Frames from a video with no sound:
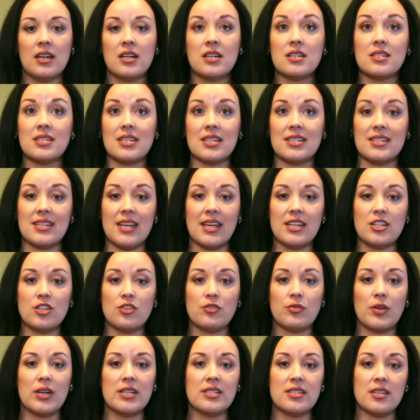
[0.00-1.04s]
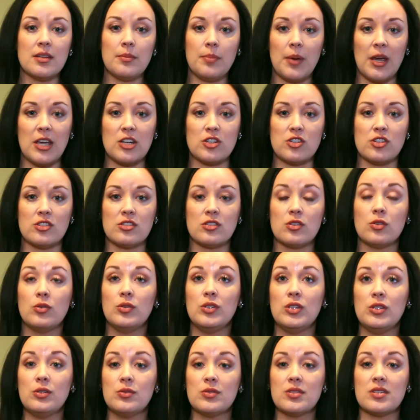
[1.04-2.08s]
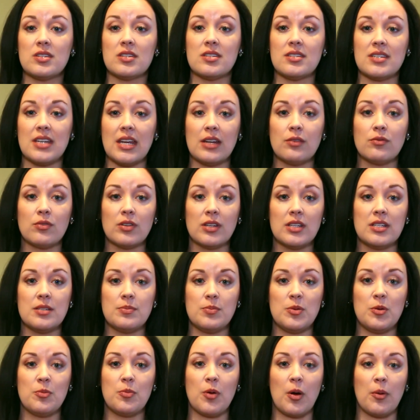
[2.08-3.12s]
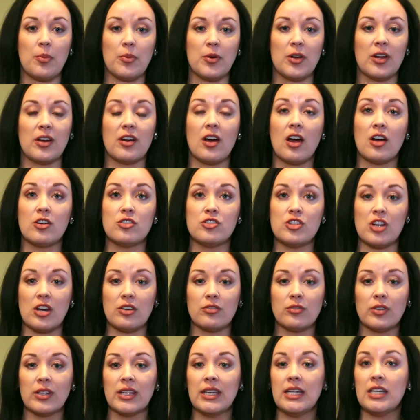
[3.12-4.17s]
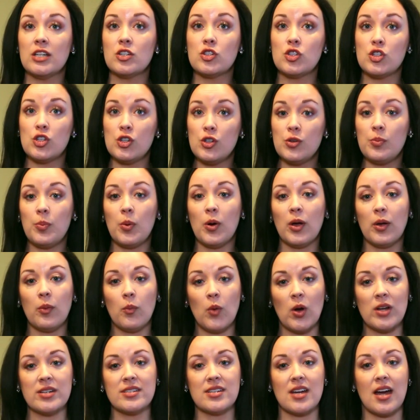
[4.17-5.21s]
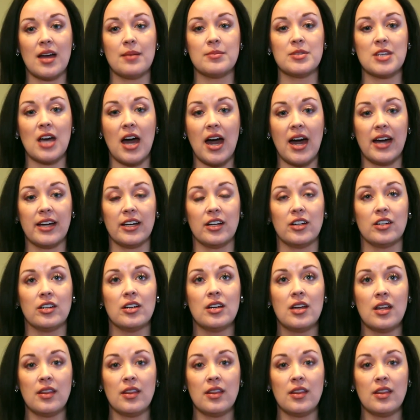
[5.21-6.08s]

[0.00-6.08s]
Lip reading: Cessation rates in patients who use sustained-release bupropion are generally 2.1 times higher